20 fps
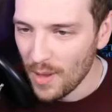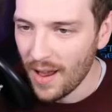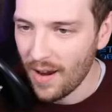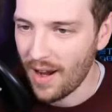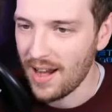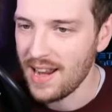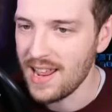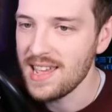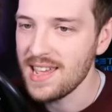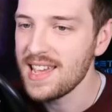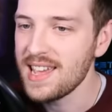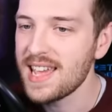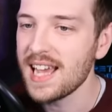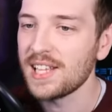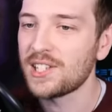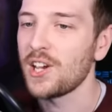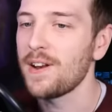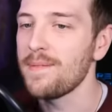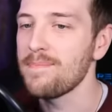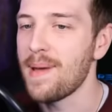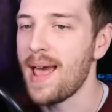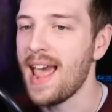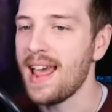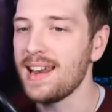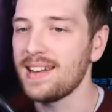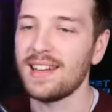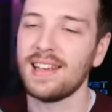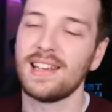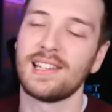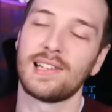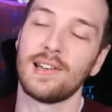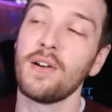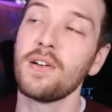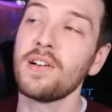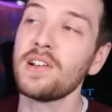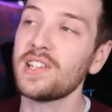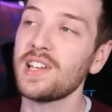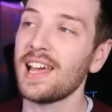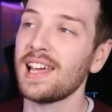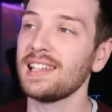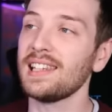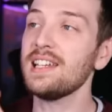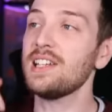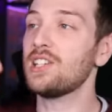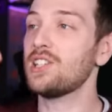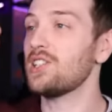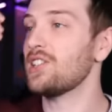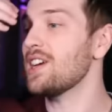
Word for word: All right, he, he gets unbanned as long as I at least